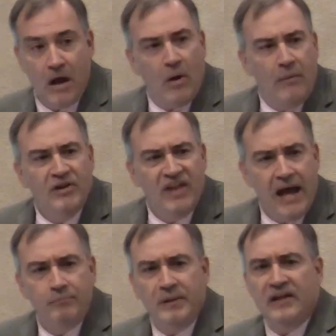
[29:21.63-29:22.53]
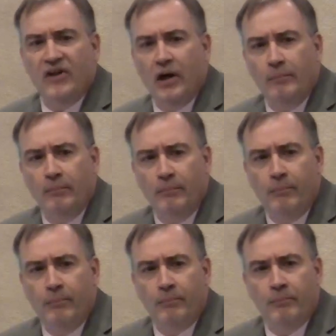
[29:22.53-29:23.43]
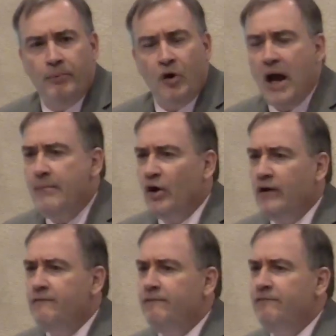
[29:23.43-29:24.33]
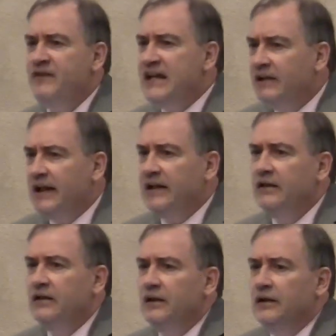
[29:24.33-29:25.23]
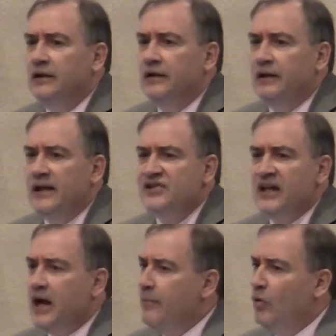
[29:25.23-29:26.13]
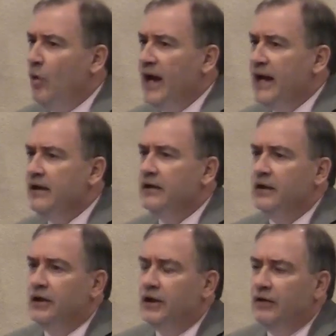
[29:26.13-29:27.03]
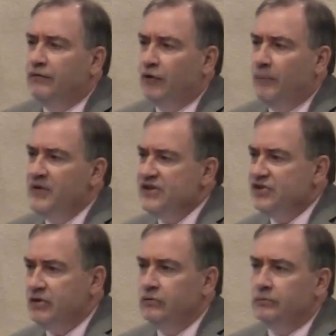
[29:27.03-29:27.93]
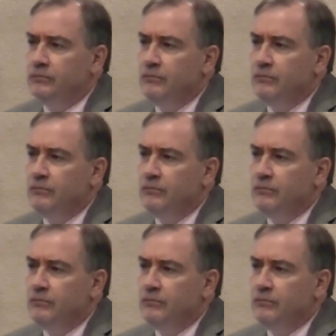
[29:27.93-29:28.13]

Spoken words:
Why would that be their primary feeling as they come away from this tomb?